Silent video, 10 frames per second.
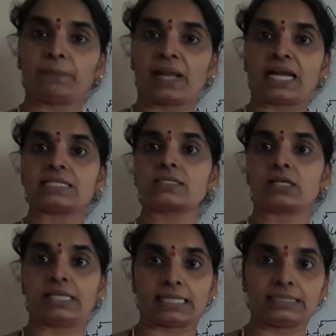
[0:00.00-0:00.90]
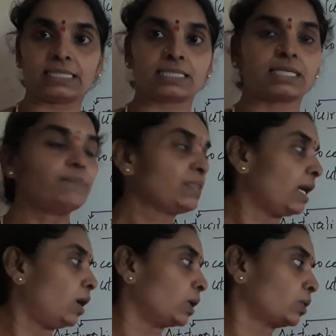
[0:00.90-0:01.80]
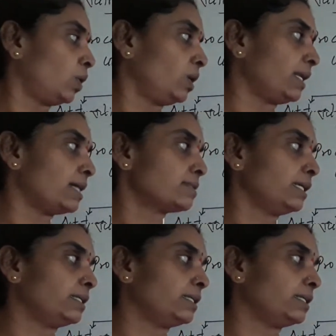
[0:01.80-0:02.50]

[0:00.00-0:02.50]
plants and others are called as,